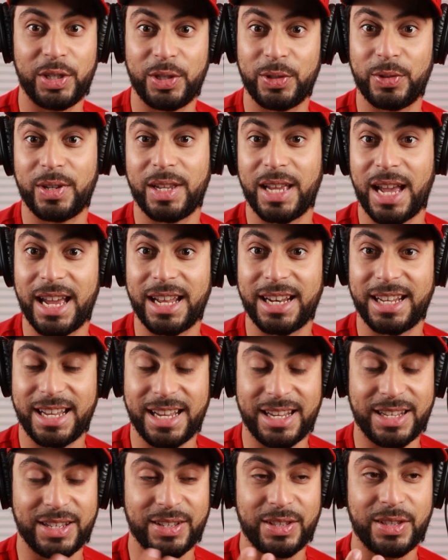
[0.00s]
you get,
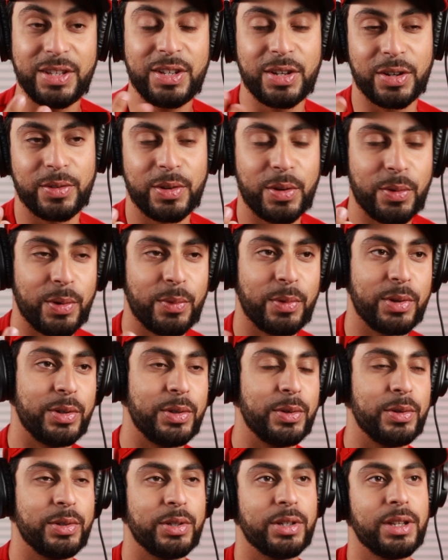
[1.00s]
and knowing what you
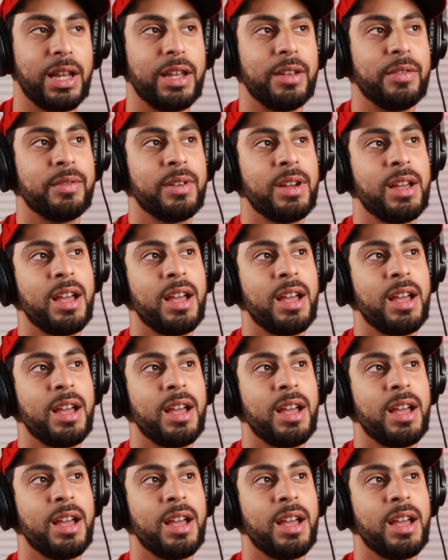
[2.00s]
do in your life.